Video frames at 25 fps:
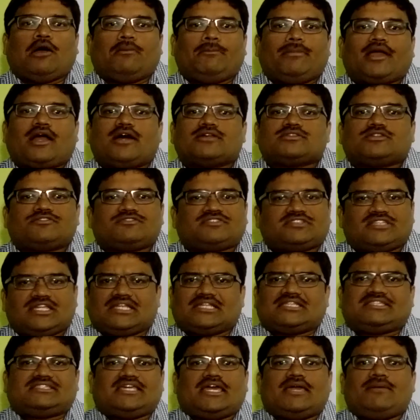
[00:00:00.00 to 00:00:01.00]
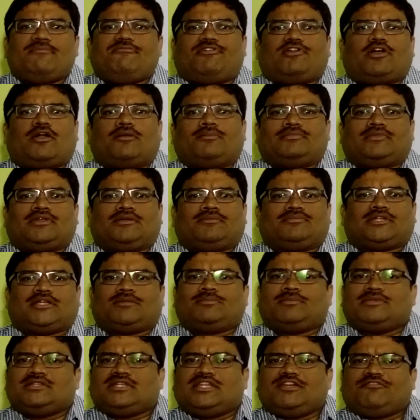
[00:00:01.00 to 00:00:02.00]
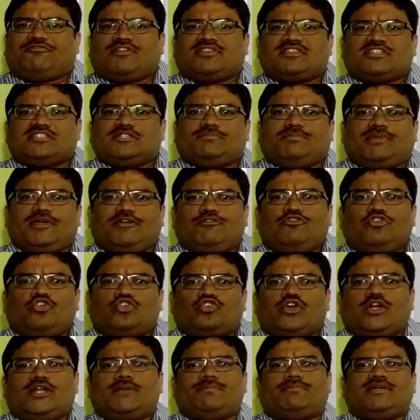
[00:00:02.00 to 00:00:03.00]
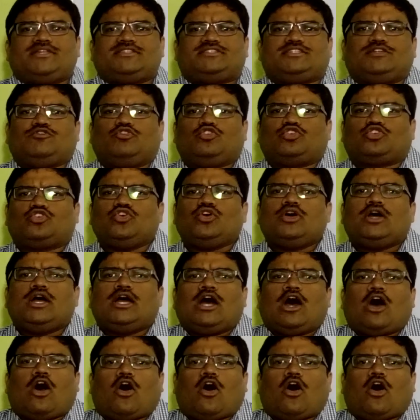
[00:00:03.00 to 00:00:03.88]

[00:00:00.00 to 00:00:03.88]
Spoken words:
because of the same phenomenon, that means difference in PO2 and PCO2,